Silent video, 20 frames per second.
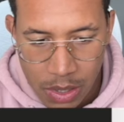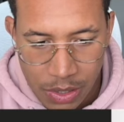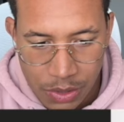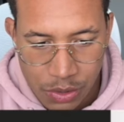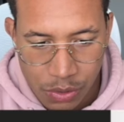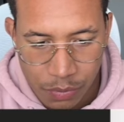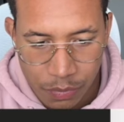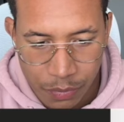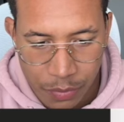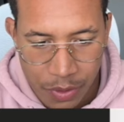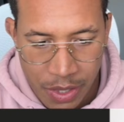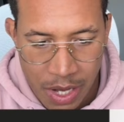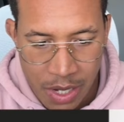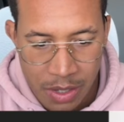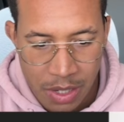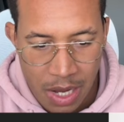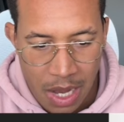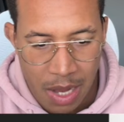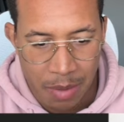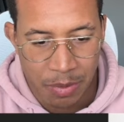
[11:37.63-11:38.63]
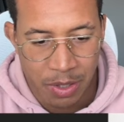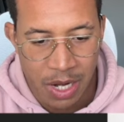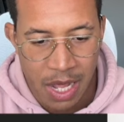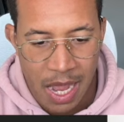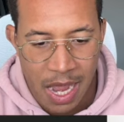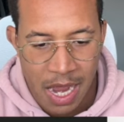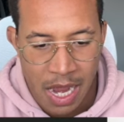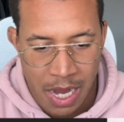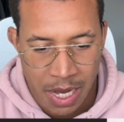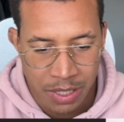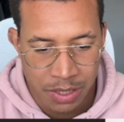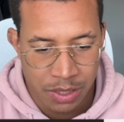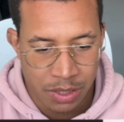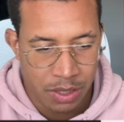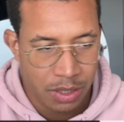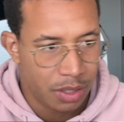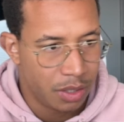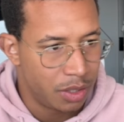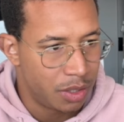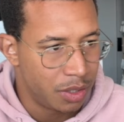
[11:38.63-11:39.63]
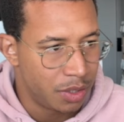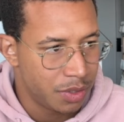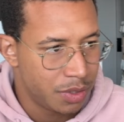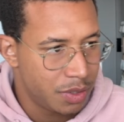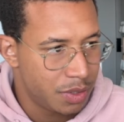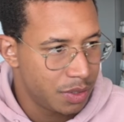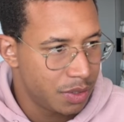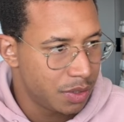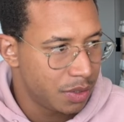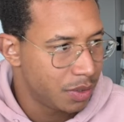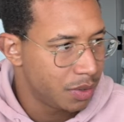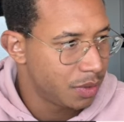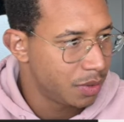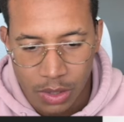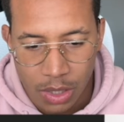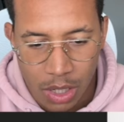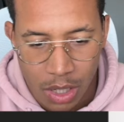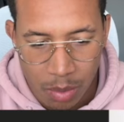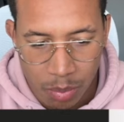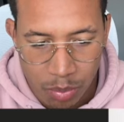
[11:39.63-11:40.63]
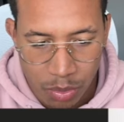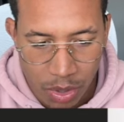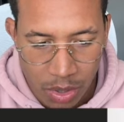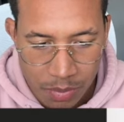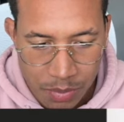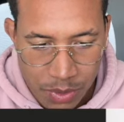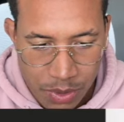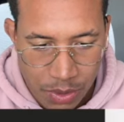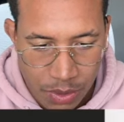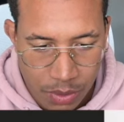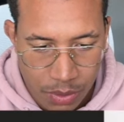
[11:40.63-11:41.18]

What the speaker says: And so for that, I'm going to add this prompt.